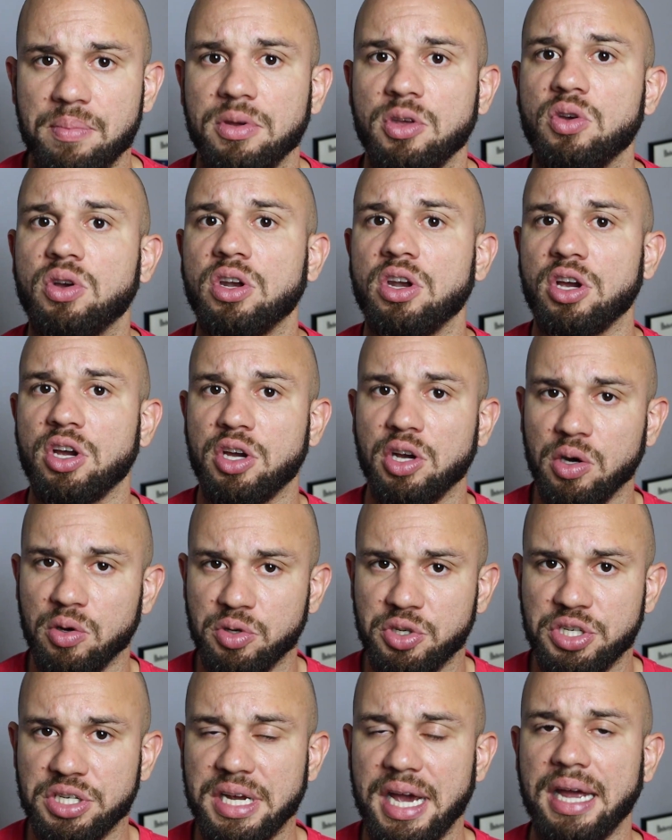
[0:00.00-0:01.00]
You can
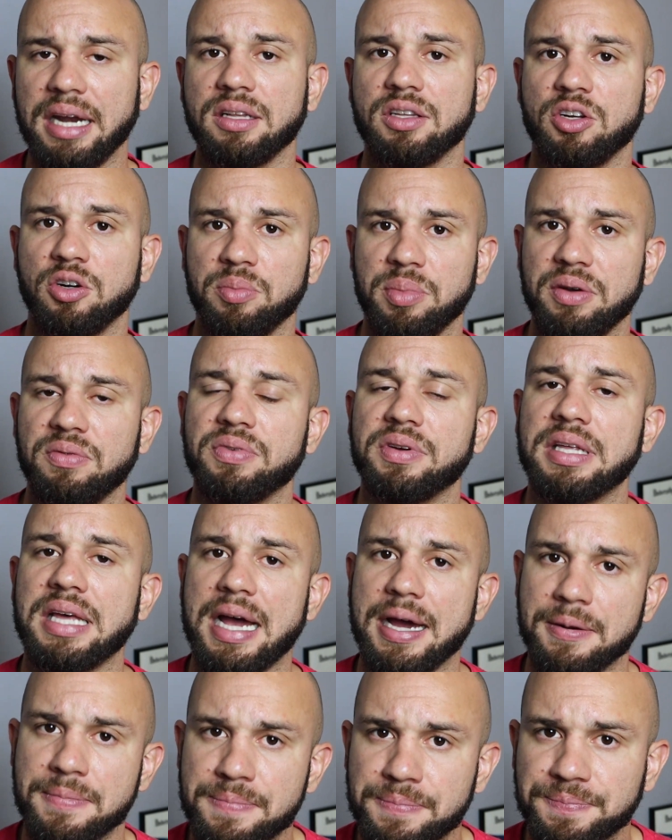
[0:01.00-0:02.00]
negotiate a little bit for
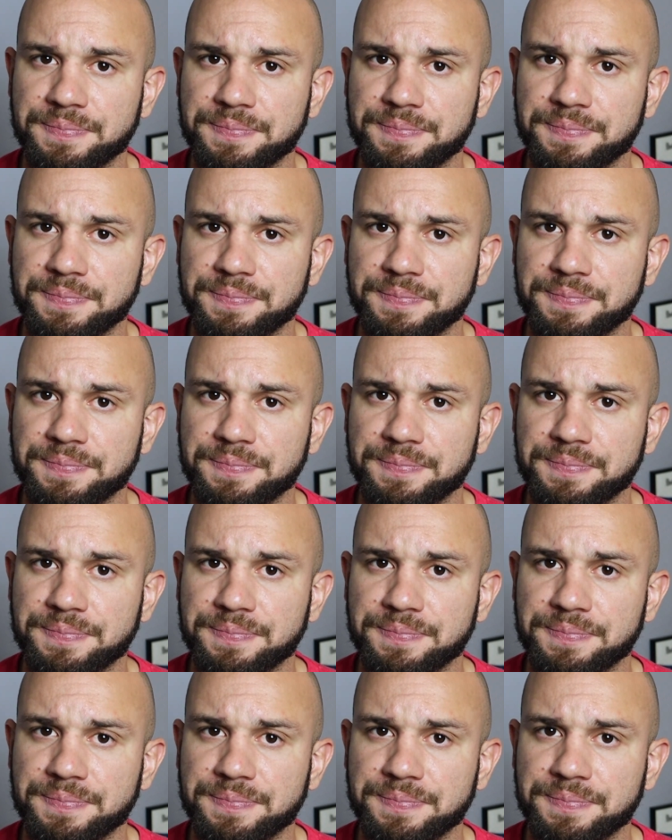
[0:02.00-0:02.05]
that.